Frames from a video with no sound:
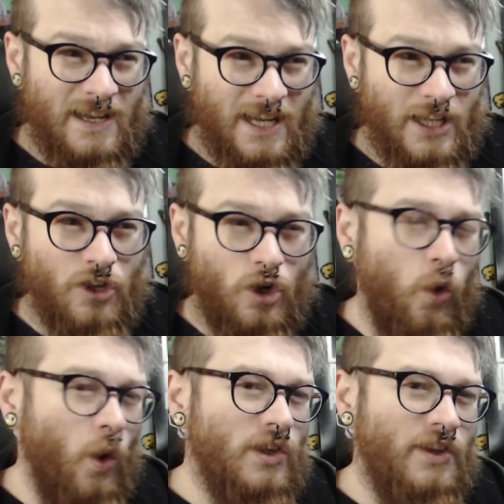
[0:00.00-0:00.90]
the
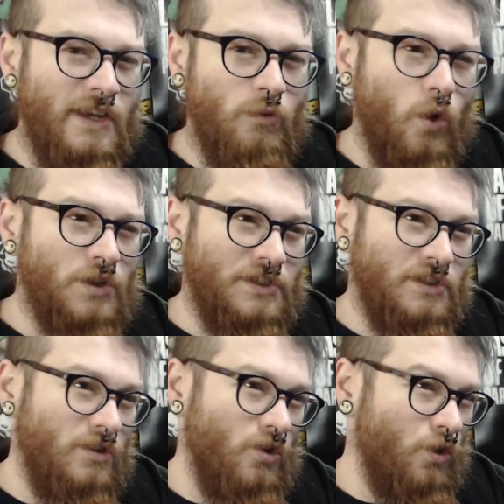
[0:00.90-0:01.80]
quality wasn't
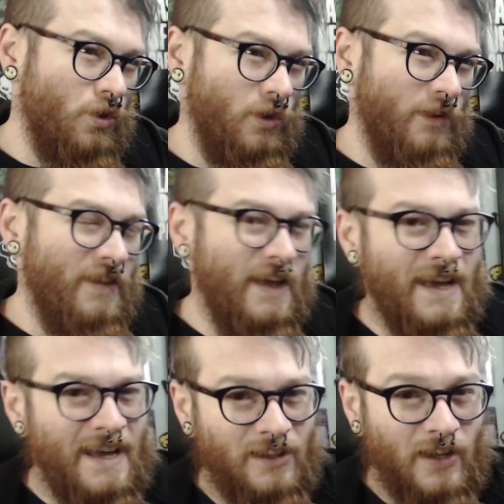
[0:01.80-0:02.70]
all
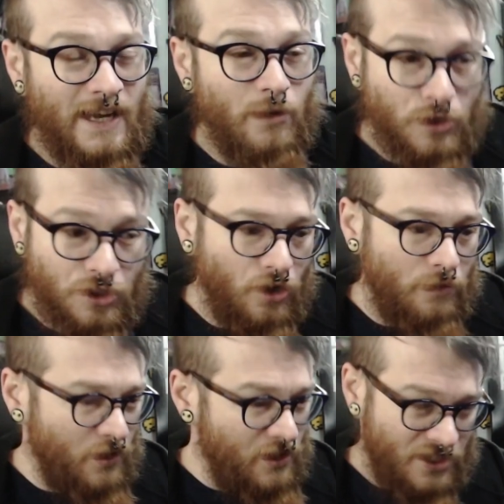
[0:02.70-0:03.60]
there. Like, it was good,
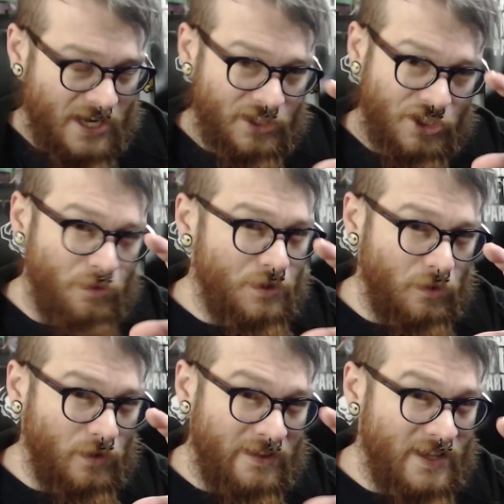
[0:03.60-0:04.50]
but the statue was
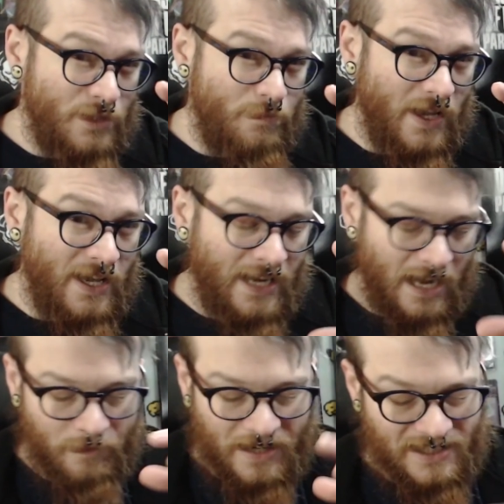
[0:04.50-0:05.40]
only this big.
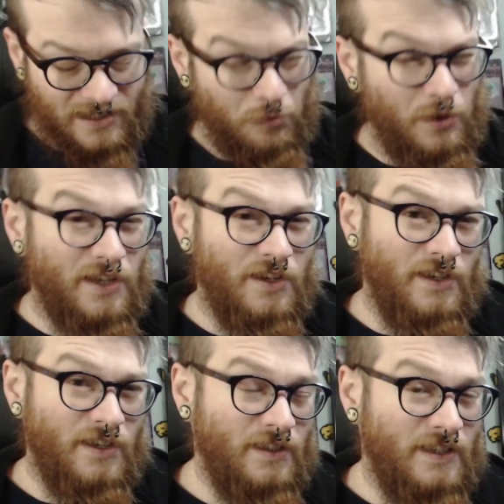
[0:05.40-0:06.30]
I'm guessing we're
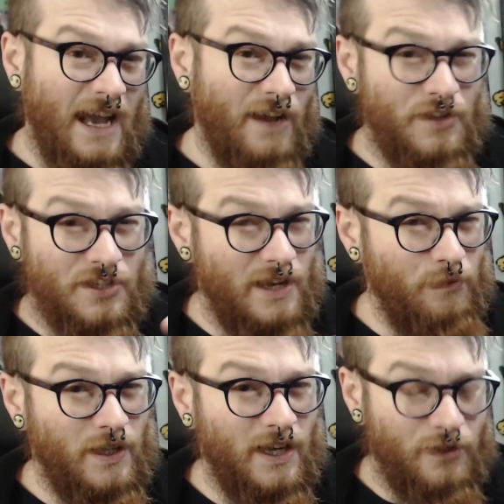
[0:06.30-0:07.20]
gonna have the same
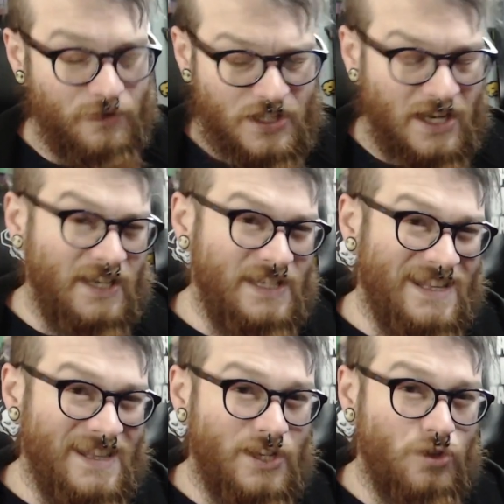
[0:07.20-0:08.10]
kind of size in
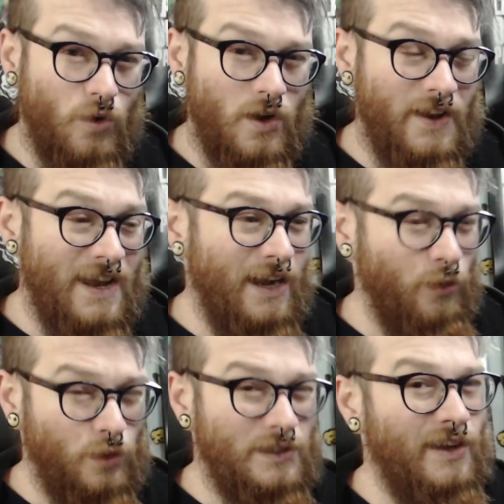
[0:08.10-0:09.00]
this one. I
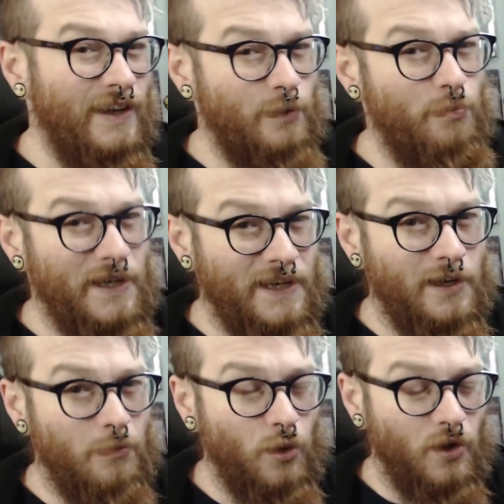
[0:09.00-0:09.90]
would like bigger,
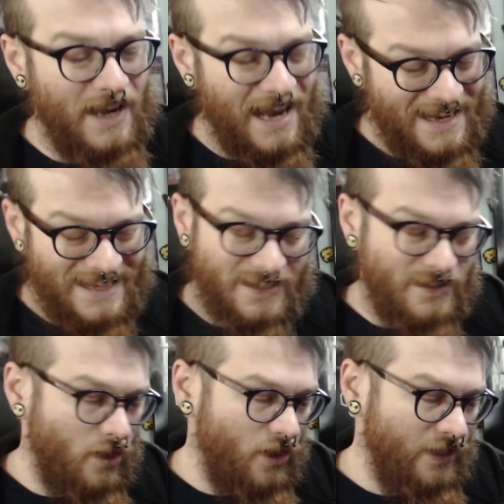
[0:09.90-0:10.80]
but it's
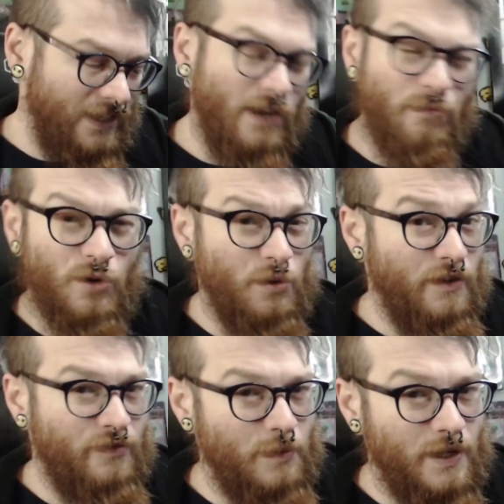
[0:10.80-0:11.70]
not a game ruiner
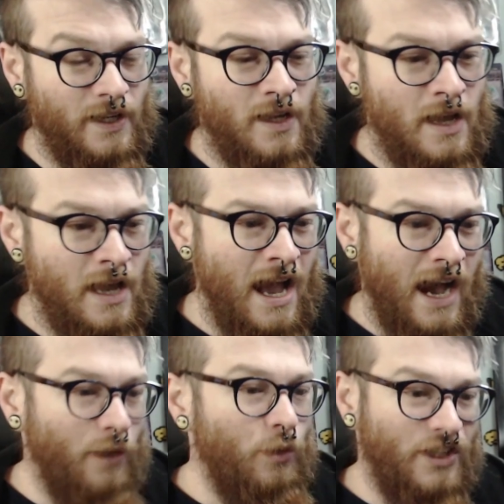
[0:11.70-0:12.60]
for me.
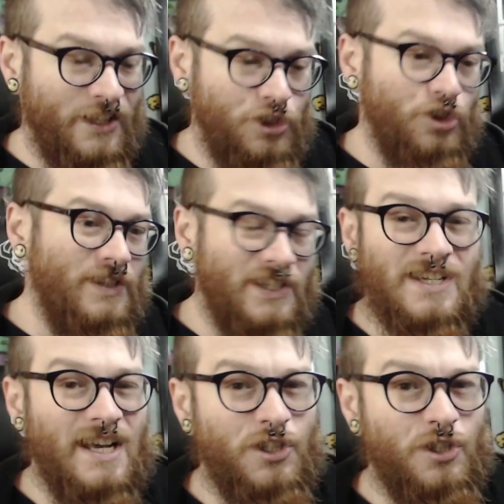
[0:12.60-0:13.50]
I will enjoy the
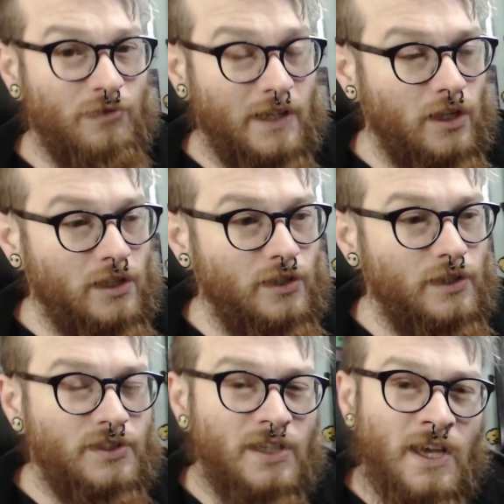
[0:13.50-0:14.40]
statue regardless.